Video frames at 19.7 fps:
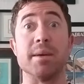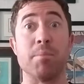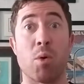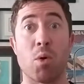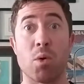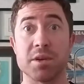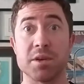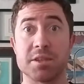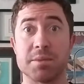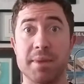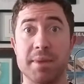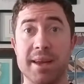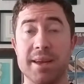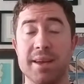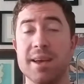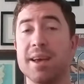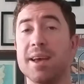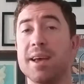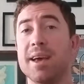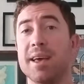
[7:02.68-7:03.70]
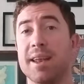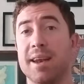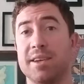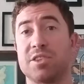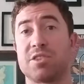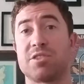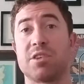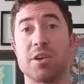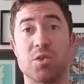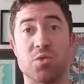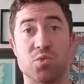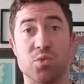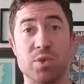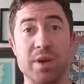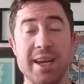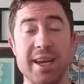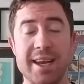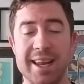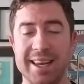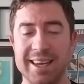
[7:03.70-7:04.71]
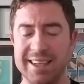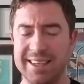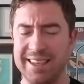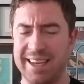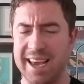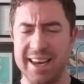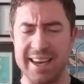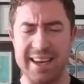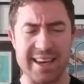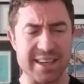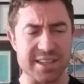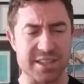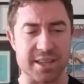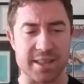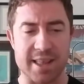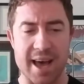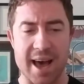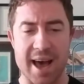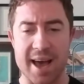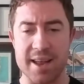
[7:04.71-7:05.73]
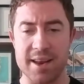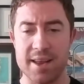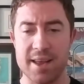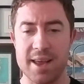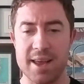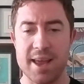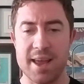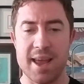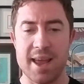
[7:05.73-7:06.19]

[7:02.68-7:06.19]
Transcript: important to me. And I started reading and getting into that.